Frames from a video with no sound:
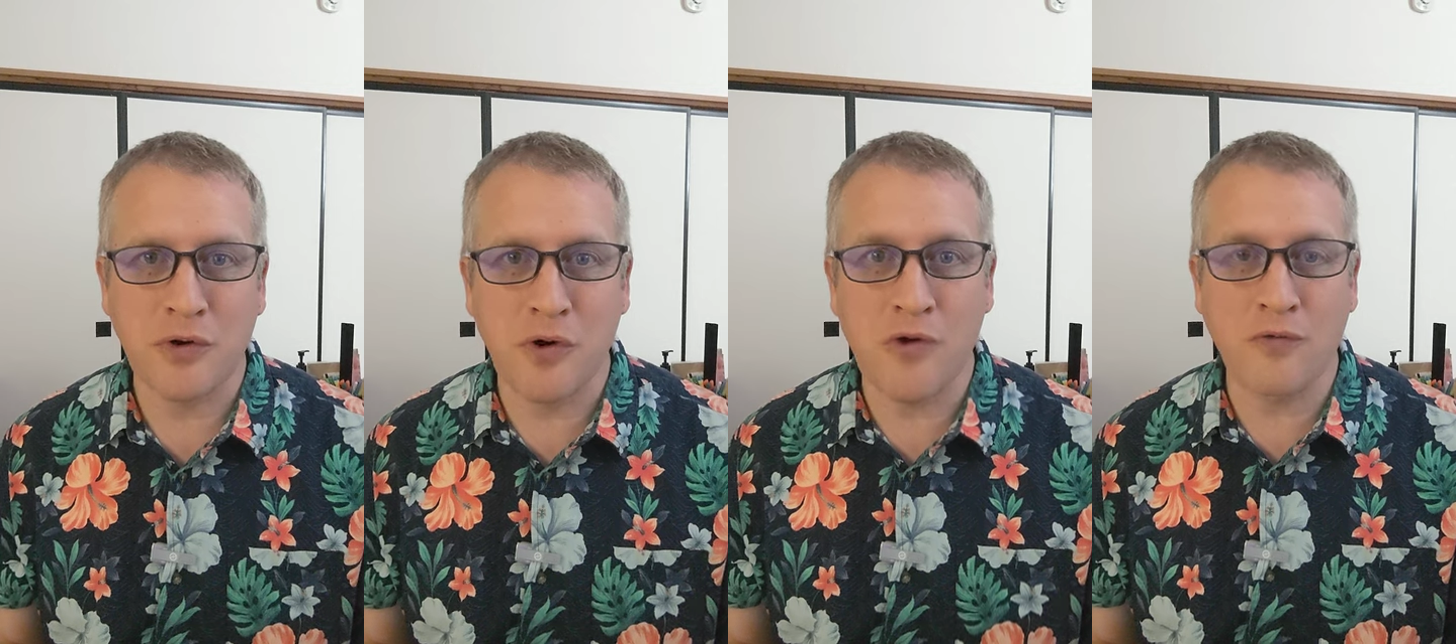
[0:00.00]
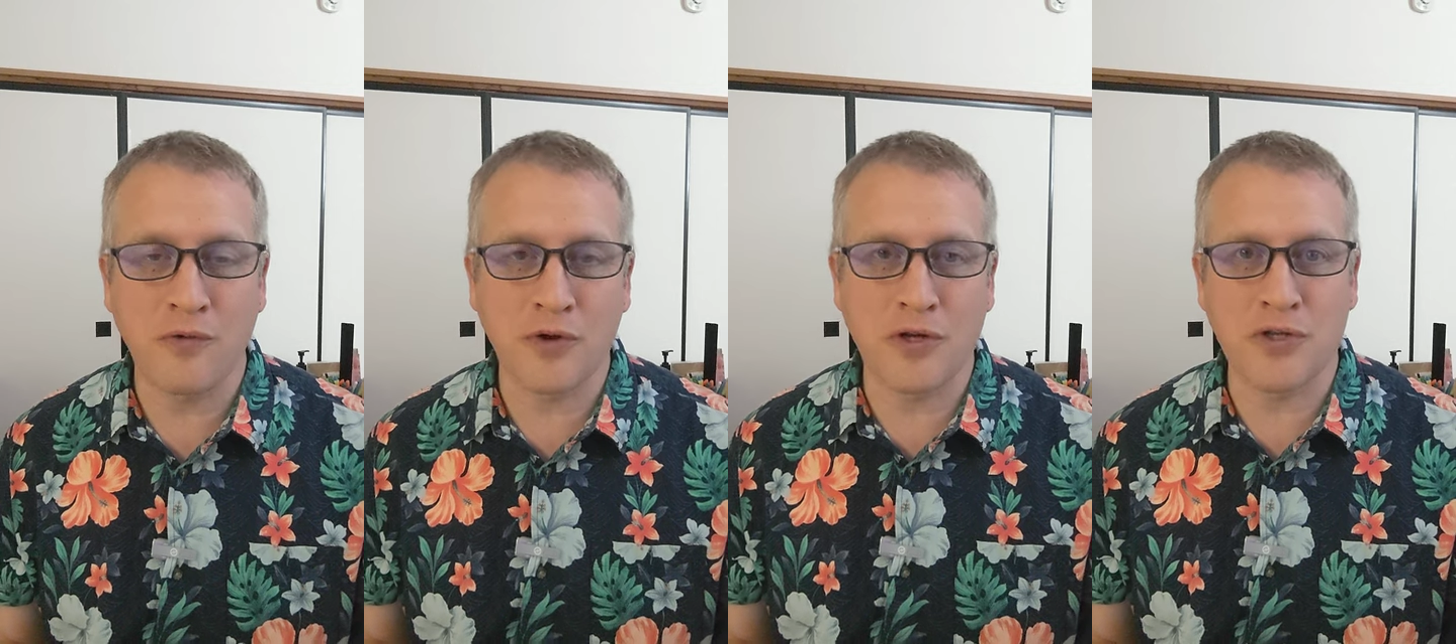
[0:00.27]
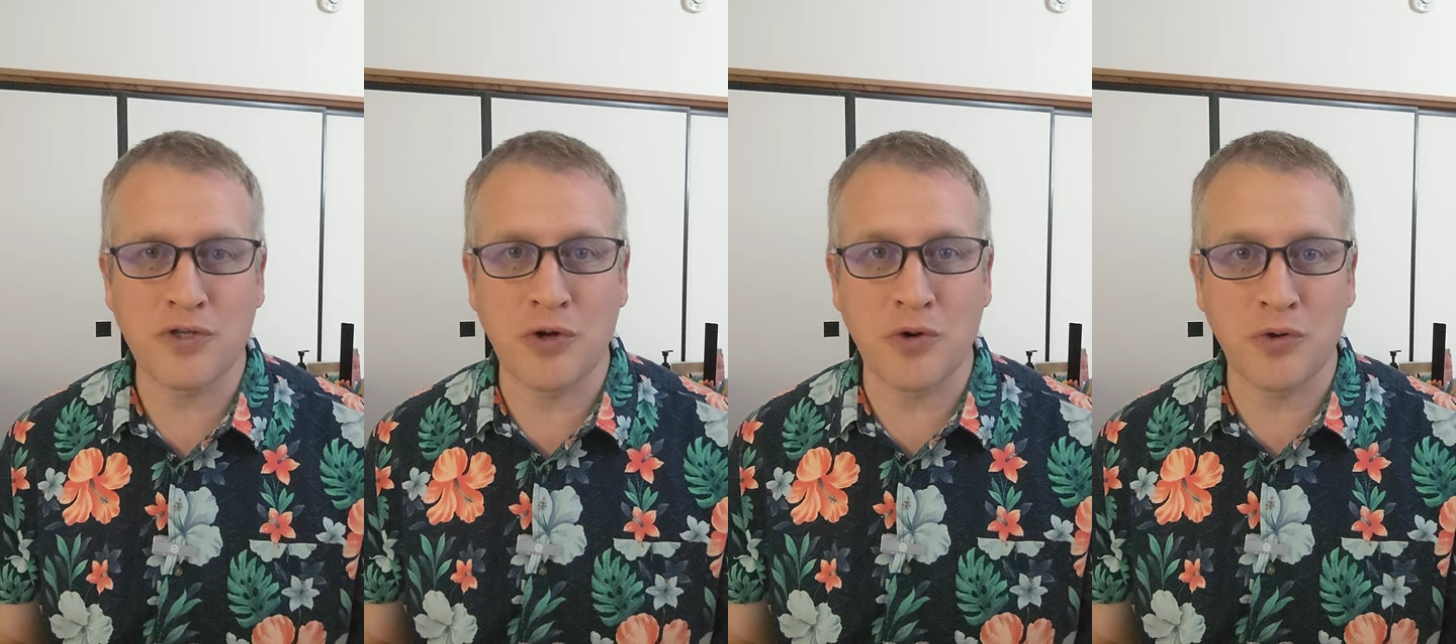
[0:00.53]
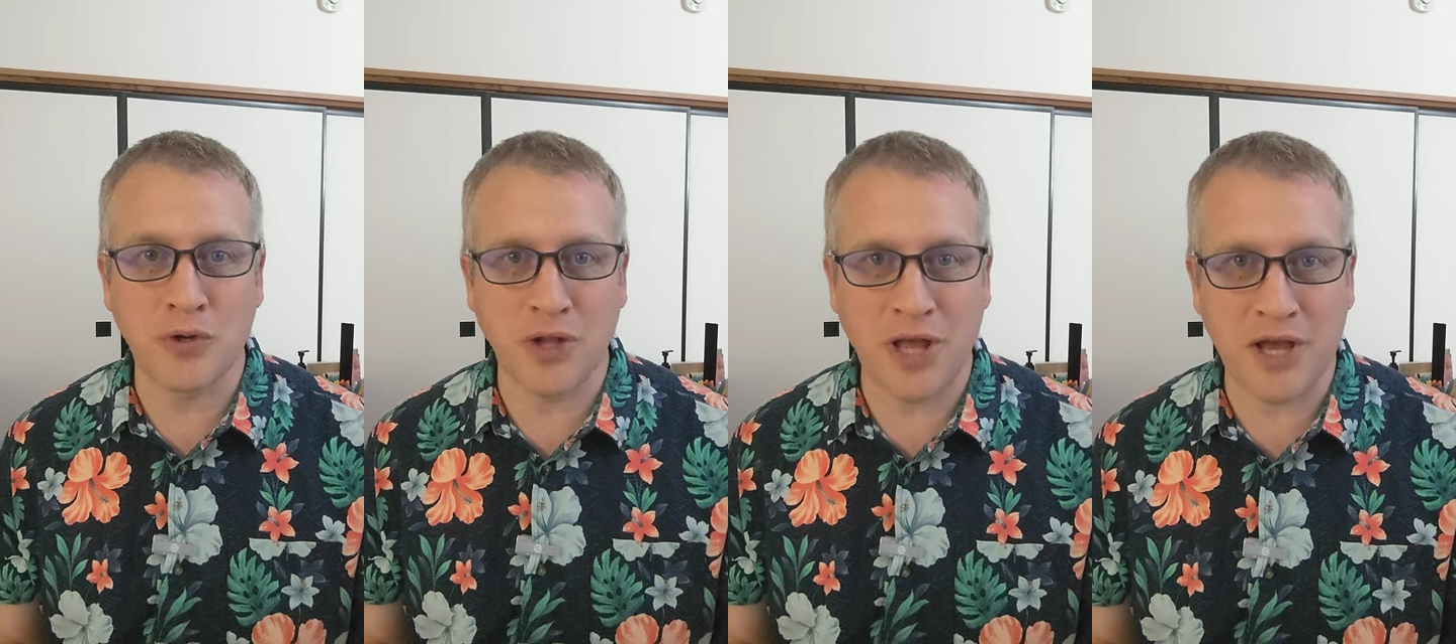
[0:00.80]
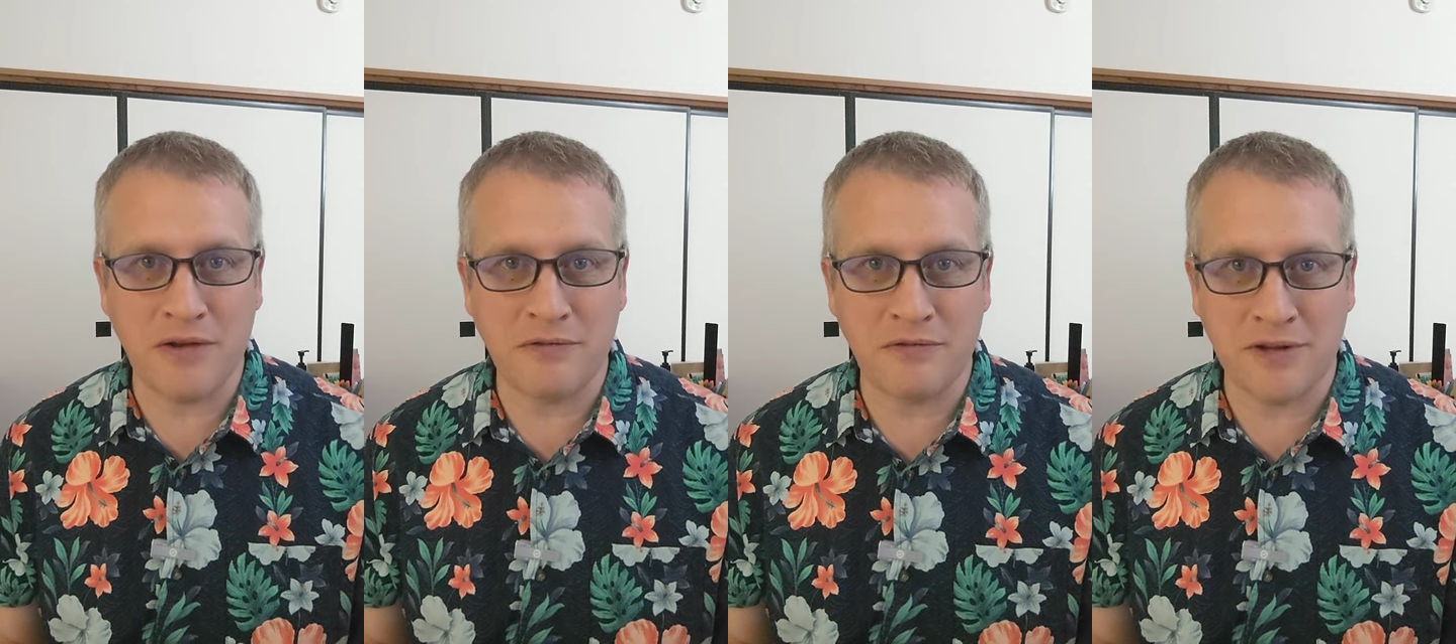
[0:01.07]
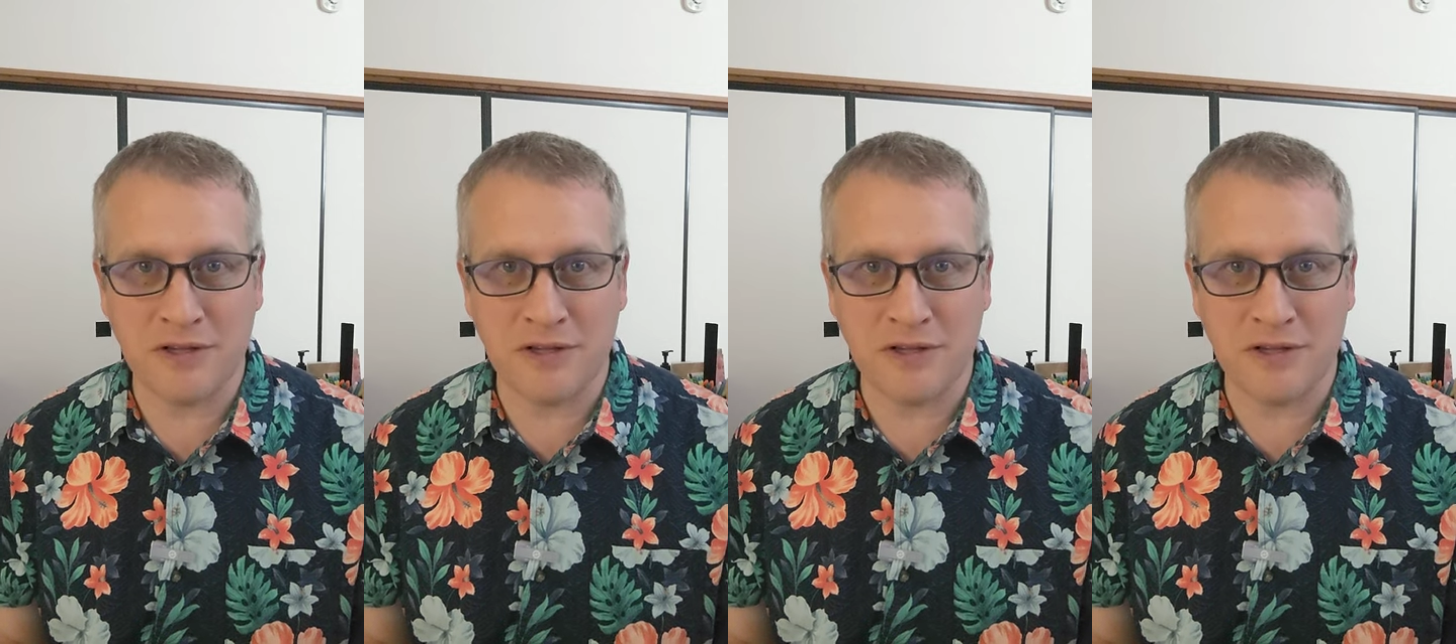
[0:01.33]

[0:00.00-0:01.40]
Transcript: over his own life